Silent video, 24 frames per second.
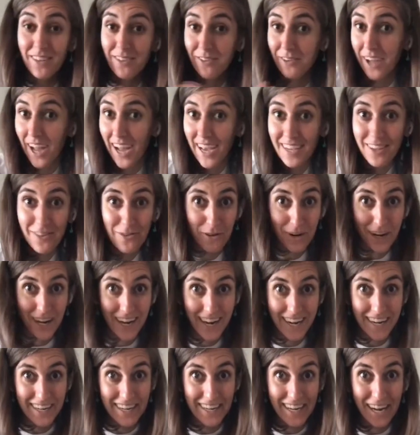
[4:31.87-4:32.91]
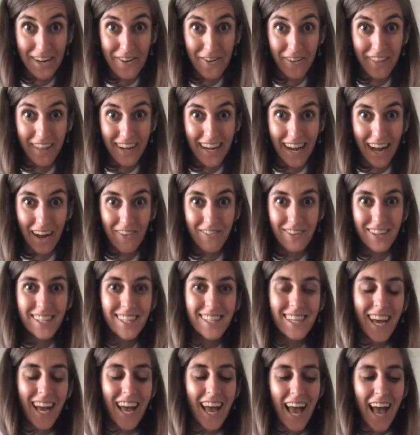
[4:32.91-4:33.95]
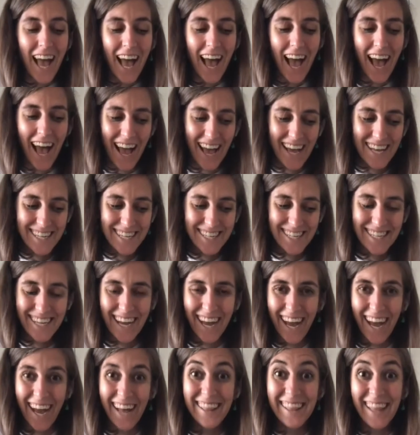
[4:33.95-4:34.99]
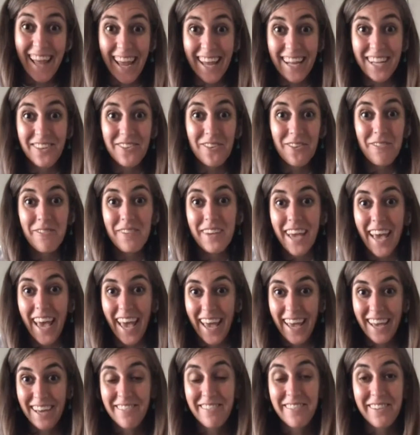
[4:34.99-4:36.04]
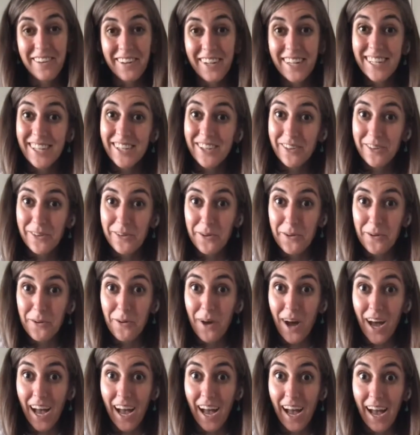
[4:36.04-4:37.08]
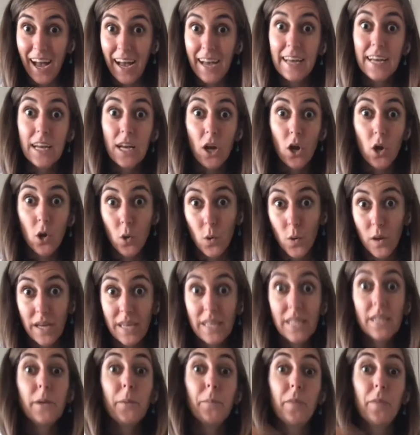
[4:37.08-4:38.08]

So guys, you're learning another language, and then you'll be able to cook it.